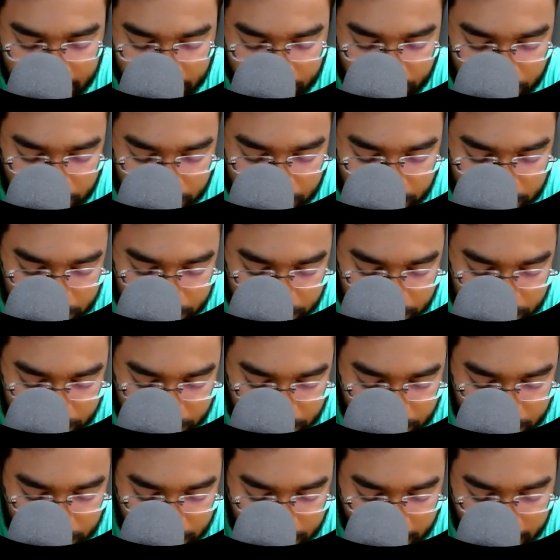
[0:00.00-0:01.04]
equal to
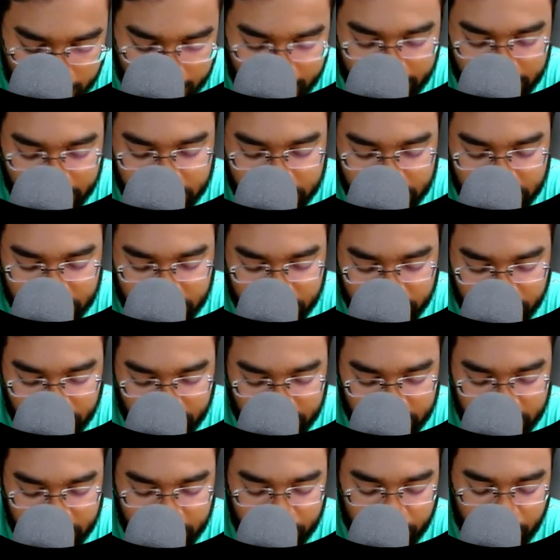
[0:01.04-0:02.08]
x
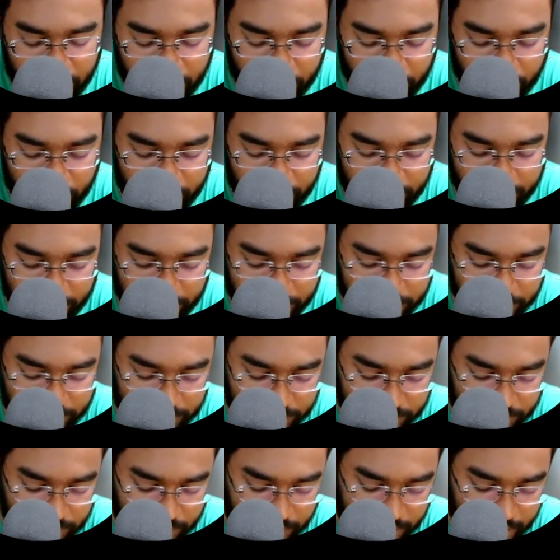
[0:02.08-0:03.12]
divided by y,
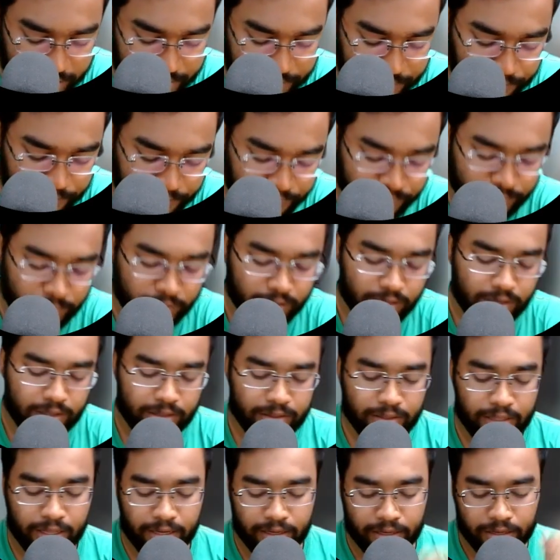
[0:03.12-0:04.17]
okay,
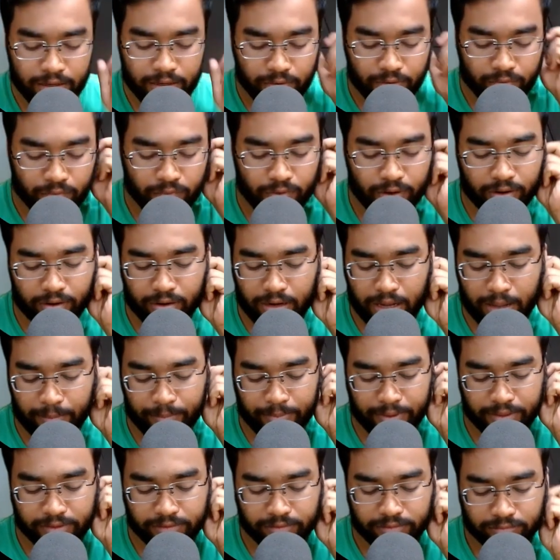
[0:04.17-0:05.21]
then what will
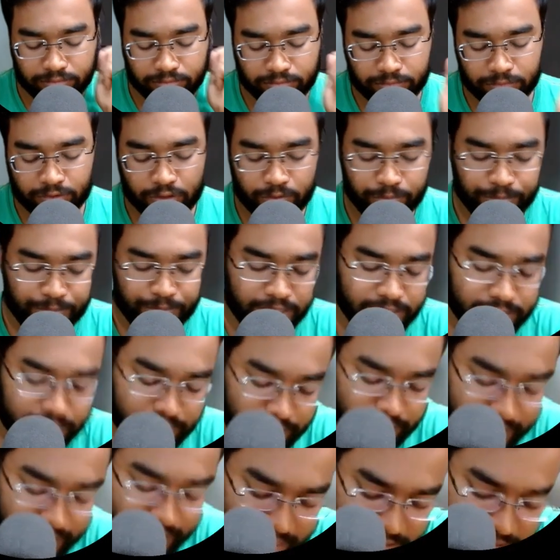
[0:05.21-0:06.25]
happen?
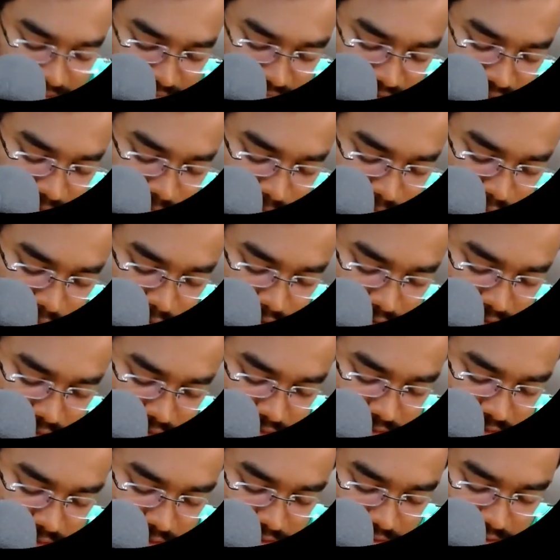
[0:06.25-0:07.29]
Obviously, x divided by y, this
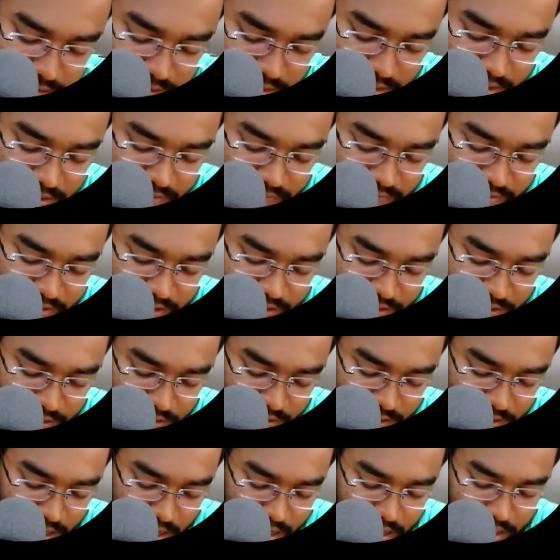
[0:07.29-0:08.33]
is integer
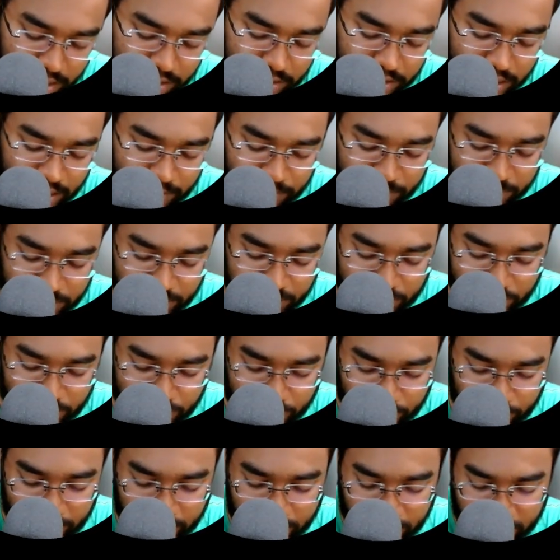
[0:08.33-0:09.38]
division. That means
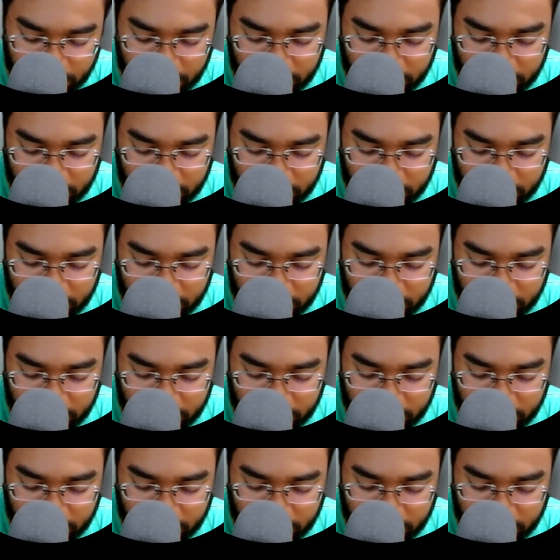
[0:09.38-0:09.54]
20